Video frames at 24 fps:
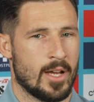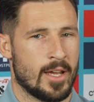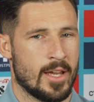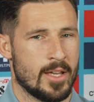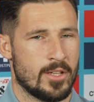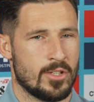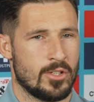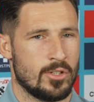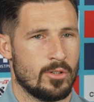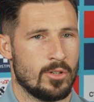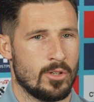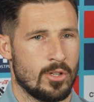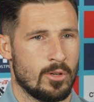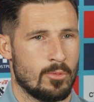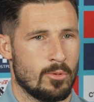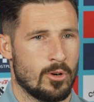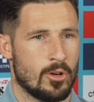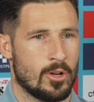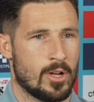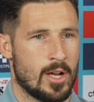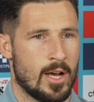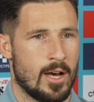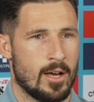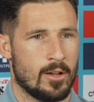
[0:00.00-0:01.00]
guess you
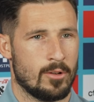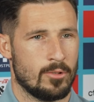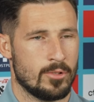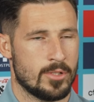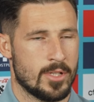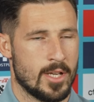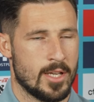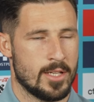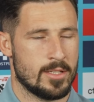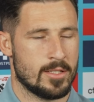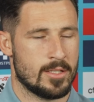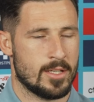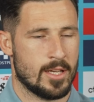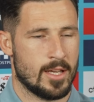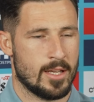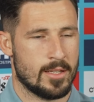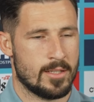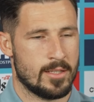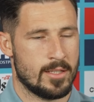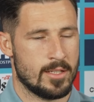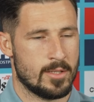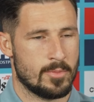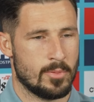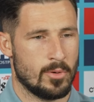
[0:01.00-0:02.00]
work hard all season to get
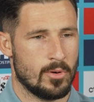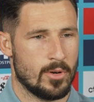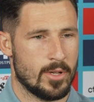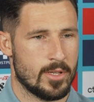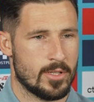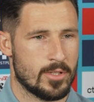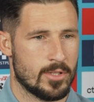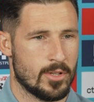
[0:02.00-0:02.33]
to this point.